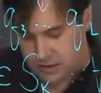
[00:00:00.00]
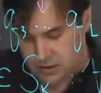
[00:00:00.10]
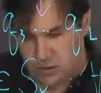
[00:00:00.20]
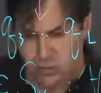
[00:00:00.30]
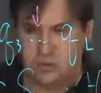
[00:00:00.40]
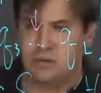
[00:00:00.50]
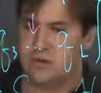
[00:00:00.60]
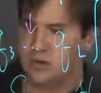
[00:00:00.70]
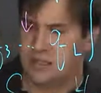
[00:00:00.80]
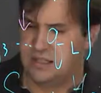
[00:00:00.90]
So
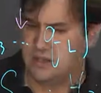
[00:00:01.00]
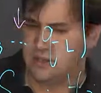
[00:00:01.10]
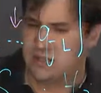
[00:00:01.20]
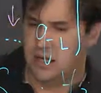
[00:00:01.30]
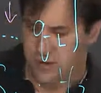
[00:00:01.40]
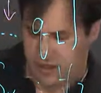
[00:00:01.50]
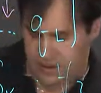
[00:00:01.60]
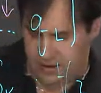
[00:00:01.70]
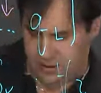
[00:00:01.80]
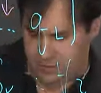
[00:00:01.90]
it turns out
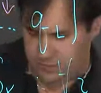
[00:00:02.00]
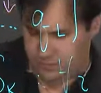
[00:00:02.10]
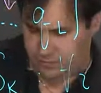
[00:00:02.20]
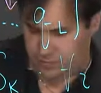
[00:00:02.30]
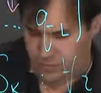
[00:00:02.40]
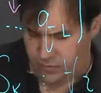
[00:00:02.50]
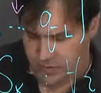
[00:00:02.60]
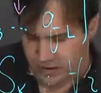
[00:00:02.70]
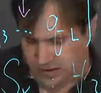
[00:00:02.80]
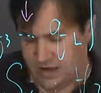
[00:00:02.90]
that
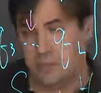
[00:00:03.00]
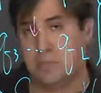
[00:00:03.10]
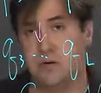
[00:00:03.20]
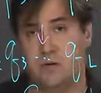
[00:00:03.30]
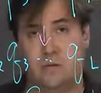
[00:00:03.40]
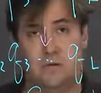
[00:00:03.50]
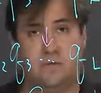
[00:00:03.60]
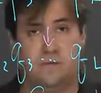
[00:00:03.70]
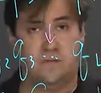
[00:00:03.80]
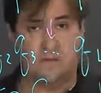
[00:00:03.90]
the number
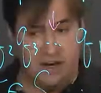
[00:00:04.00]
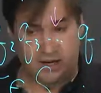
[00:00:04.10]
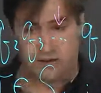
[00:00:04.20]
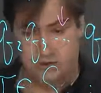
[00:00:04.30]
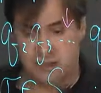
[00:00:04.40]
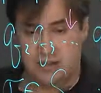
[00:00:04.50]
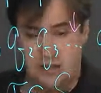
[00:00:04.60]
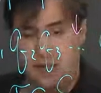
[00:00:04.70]
of factors